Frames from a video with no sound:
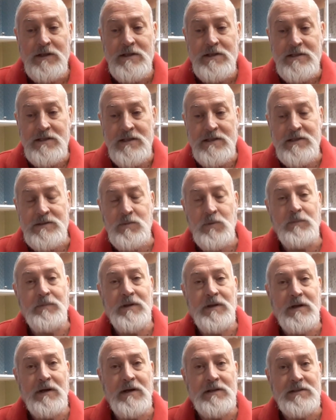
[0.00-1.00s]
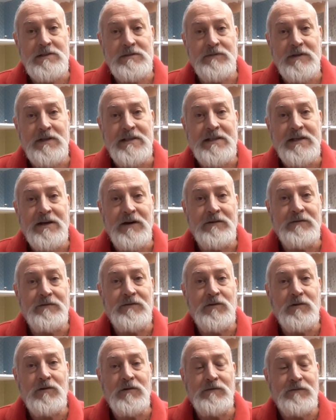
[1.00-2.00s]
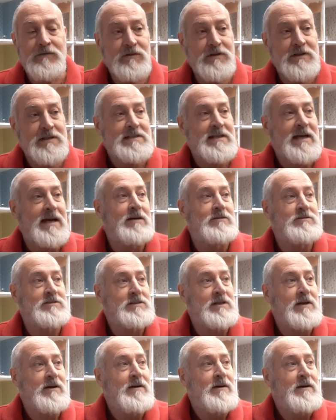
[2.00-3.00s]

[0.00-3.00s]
So this will be the last video for this house.